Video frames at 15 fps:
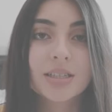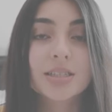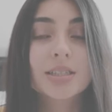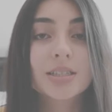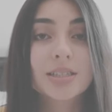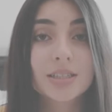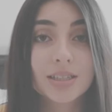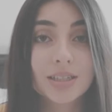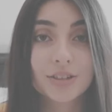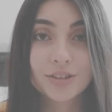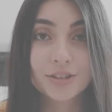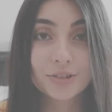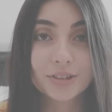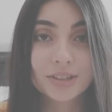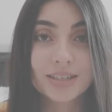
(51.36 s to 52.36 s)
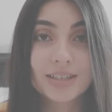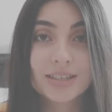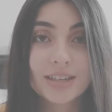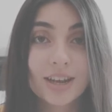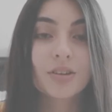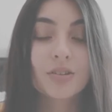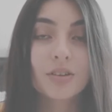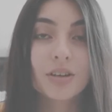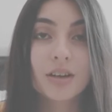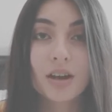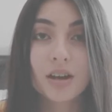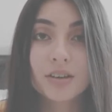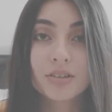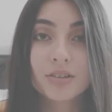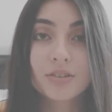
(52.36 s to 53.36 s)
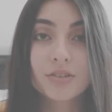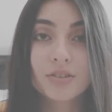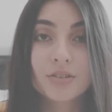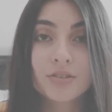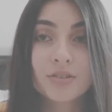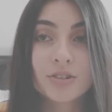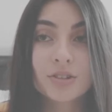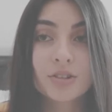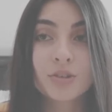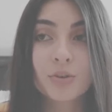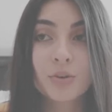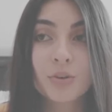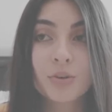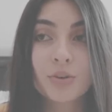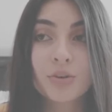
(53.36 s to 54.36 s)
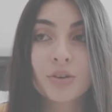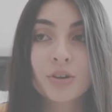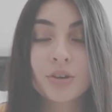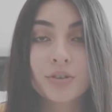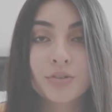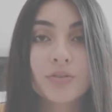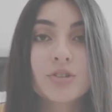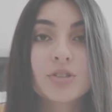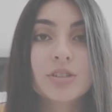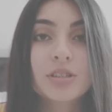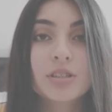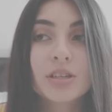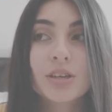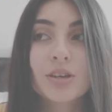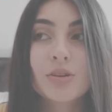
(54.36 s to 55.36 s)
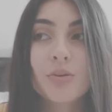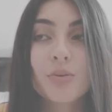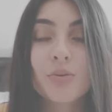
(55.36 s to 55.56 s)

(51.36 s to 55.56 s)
and stick to it. You can either use your university